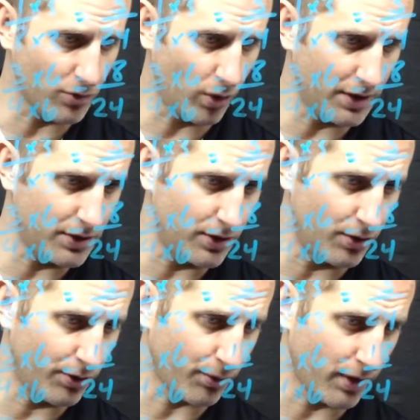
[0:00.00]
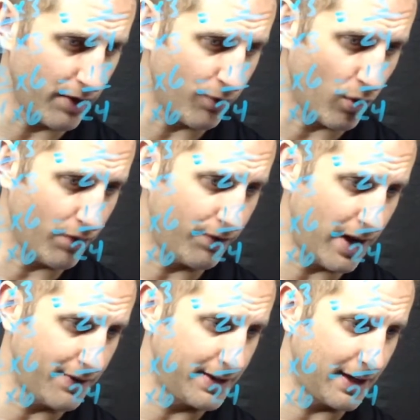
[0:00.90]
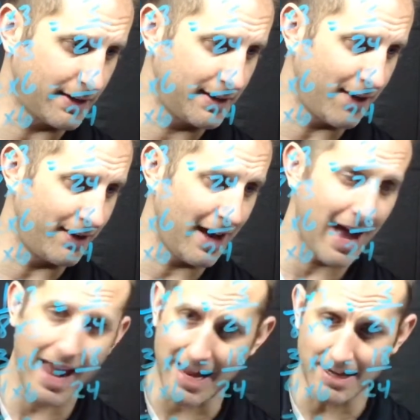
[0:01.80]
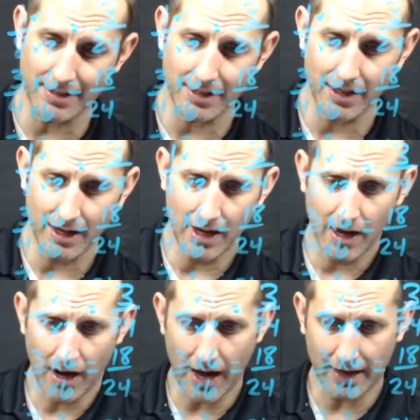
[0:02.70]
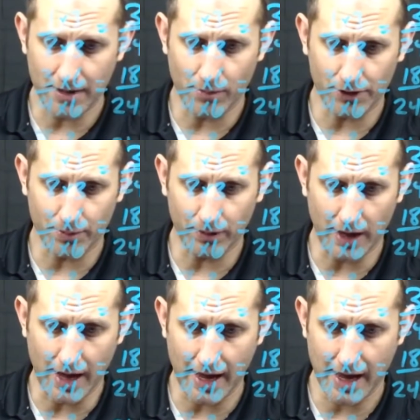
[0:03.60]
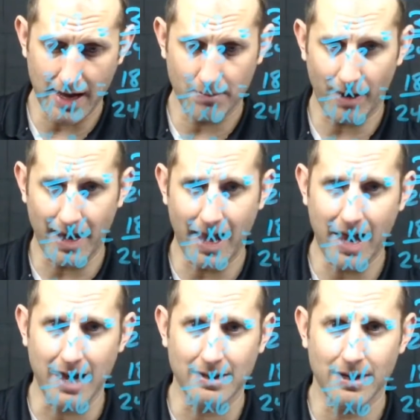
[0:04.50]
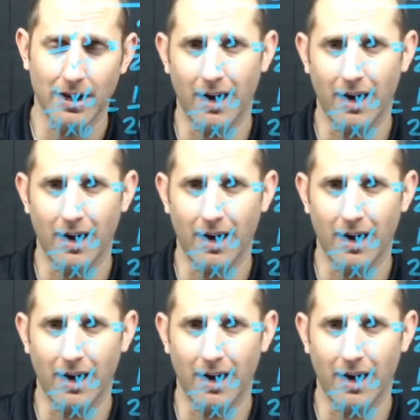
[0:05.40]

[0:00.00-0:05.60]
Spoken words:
1, 2, 3, 4, 5, 6, 7, 8, I can multiply it by 8.